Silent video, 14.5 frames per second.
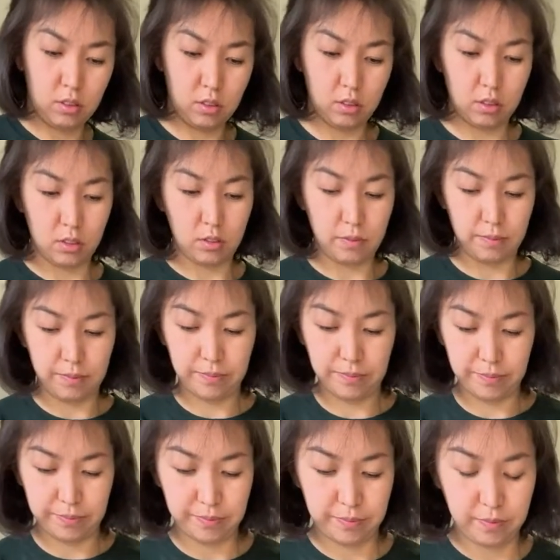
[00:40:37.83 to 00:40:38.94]
Oh,
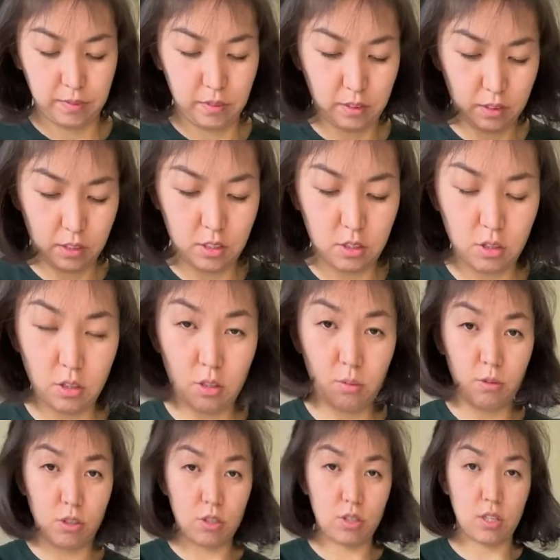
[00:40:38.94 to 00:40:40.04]
it's
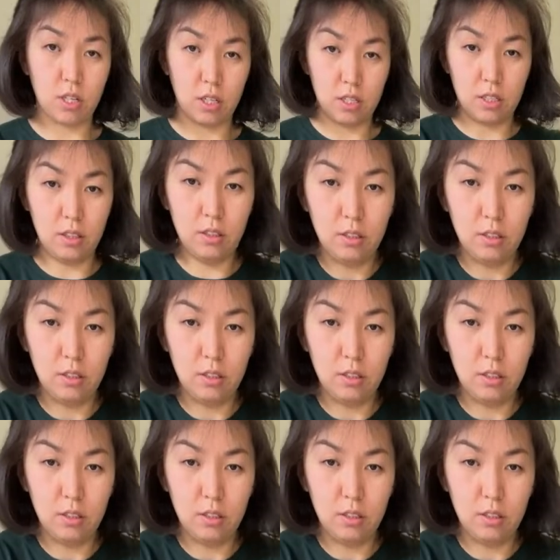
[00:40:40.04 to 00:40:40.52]
almost done.